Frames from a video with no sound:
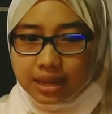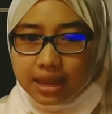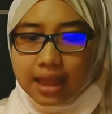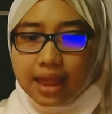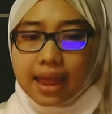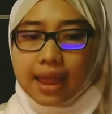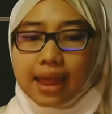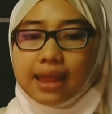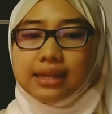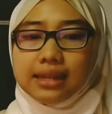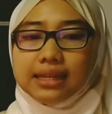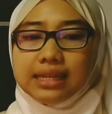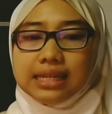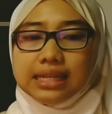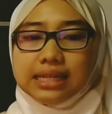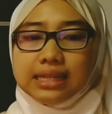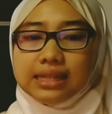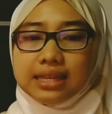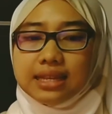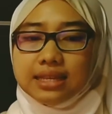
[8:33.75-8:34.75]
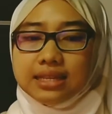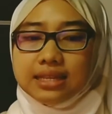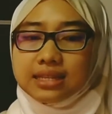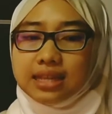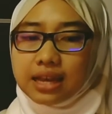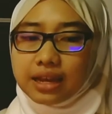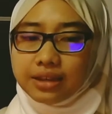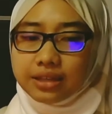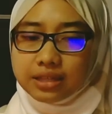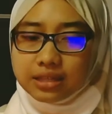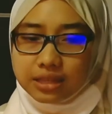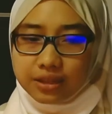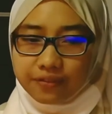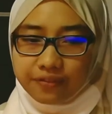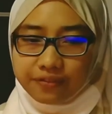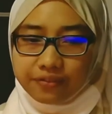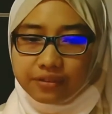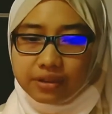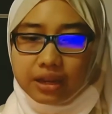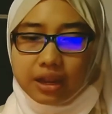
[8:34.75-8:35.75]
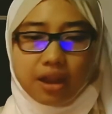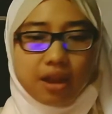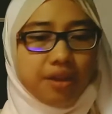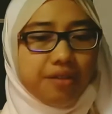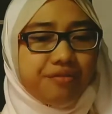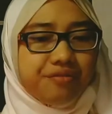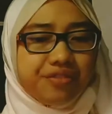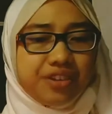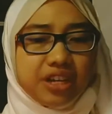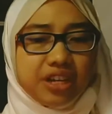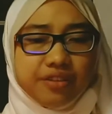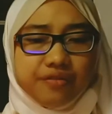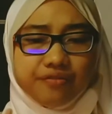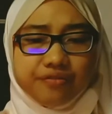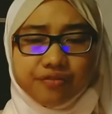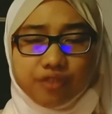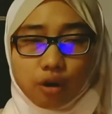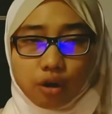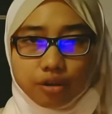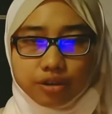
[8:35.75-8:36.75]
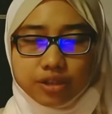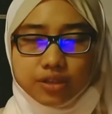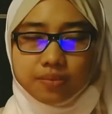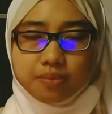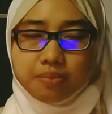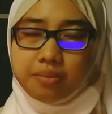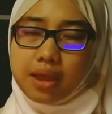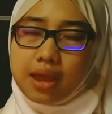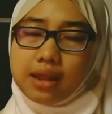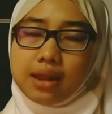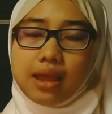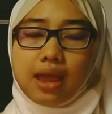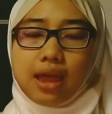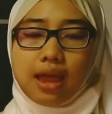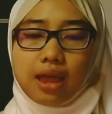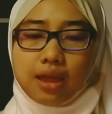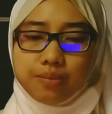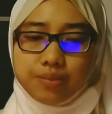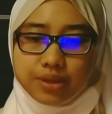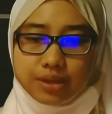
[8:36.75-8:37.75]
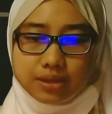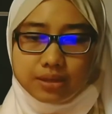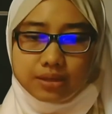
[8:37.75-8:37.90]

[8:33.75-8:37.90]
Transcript: and indecisive and reinforce bad habits.